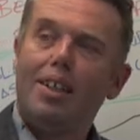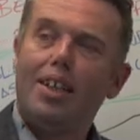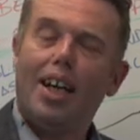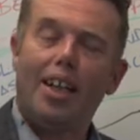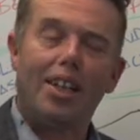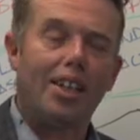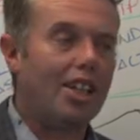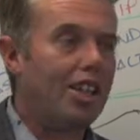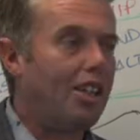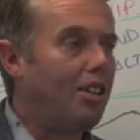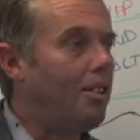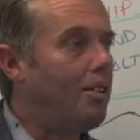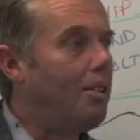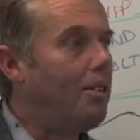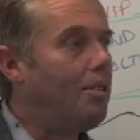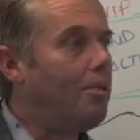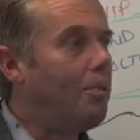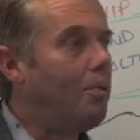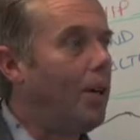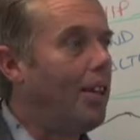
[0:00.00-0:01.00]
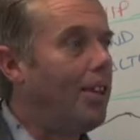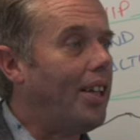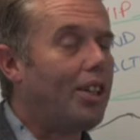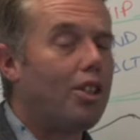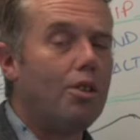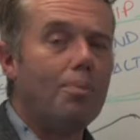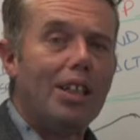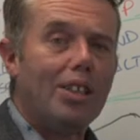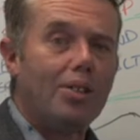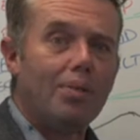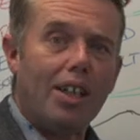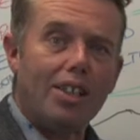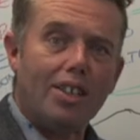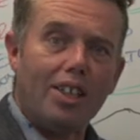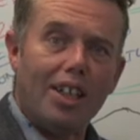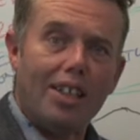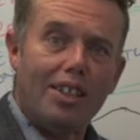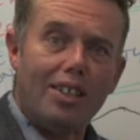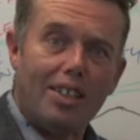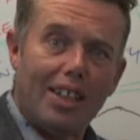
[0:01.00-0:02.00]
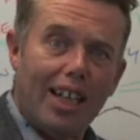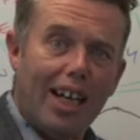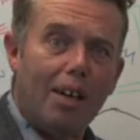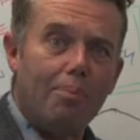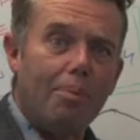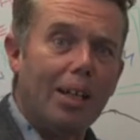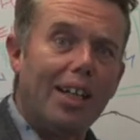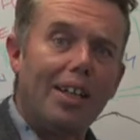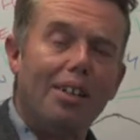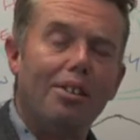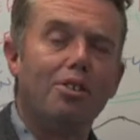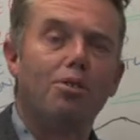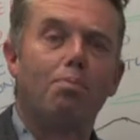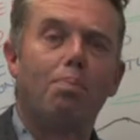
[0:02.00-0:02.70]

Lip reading: and they're going to, when they're coming to actually start making those